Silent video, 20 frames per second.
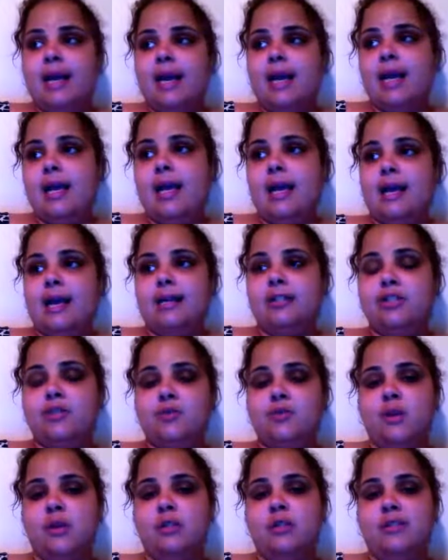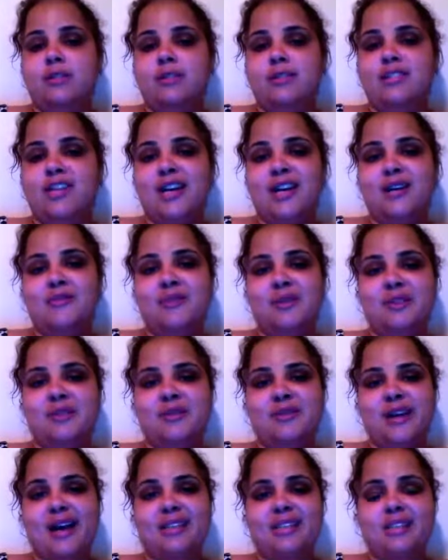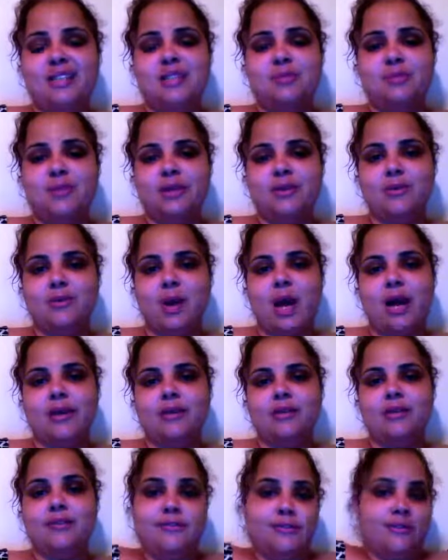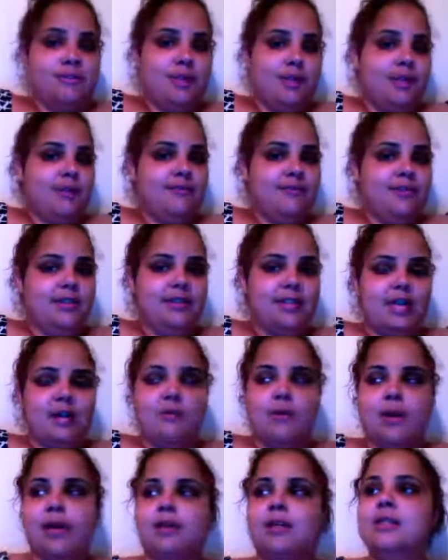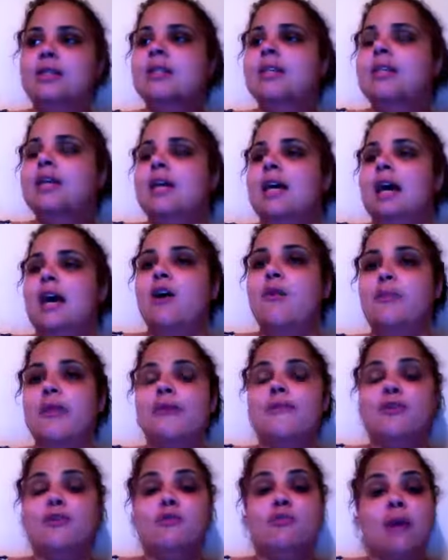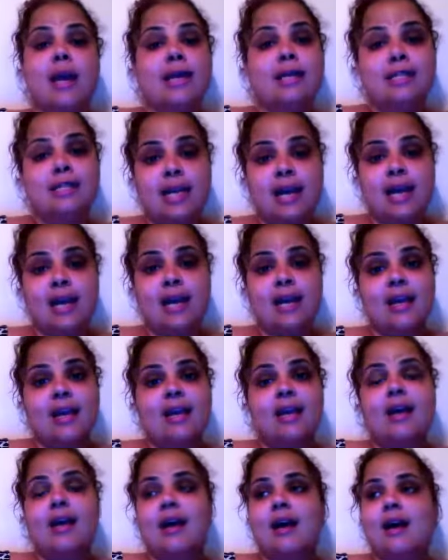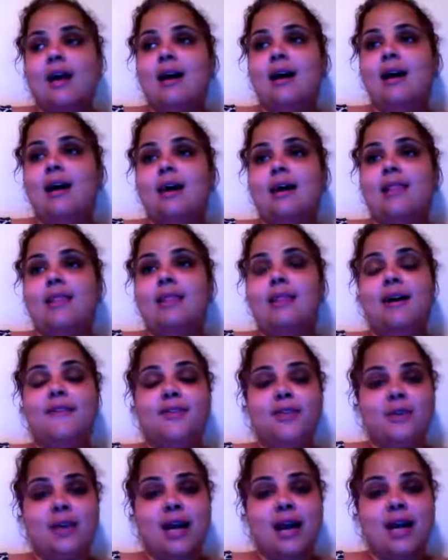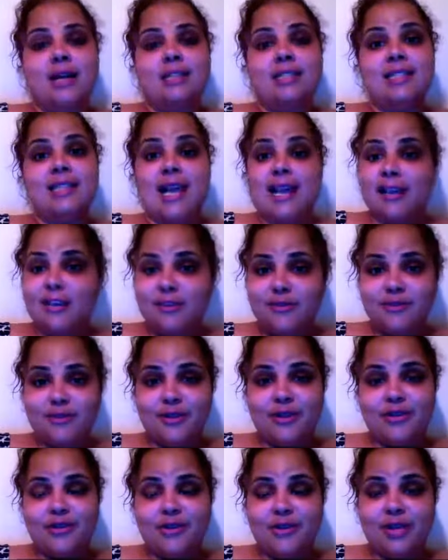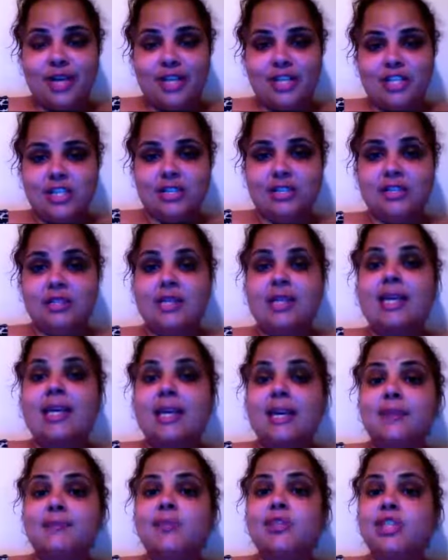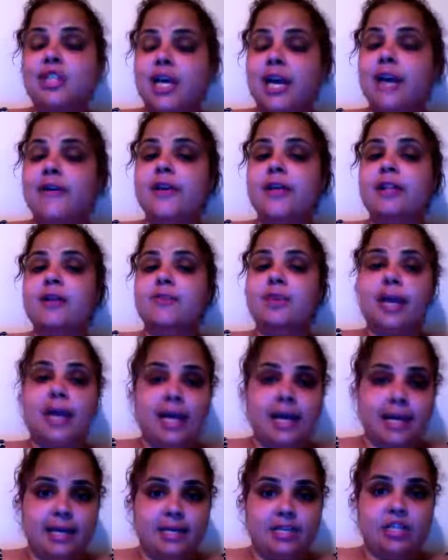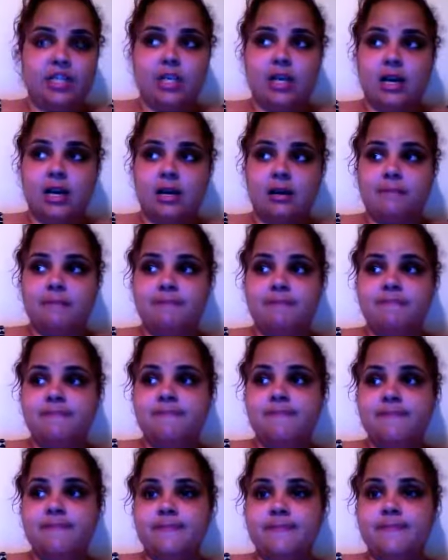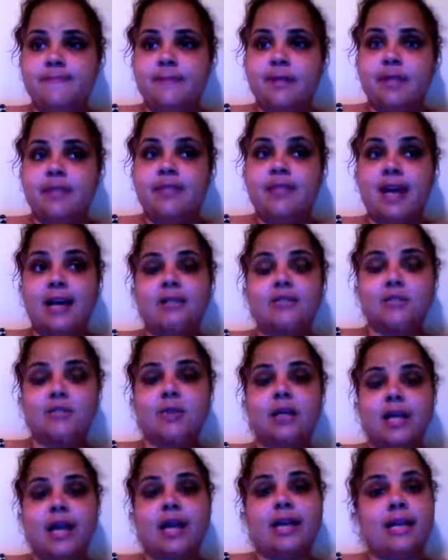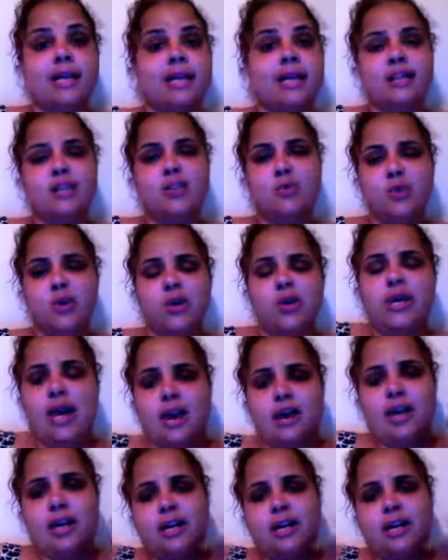And I just wanted to check in with you guys. It's been a while. For me, it feels like a while. I hope you have a great day. I love you guys. Thank you for the donations. Keep sharing the page. That's really, I need to get the word out.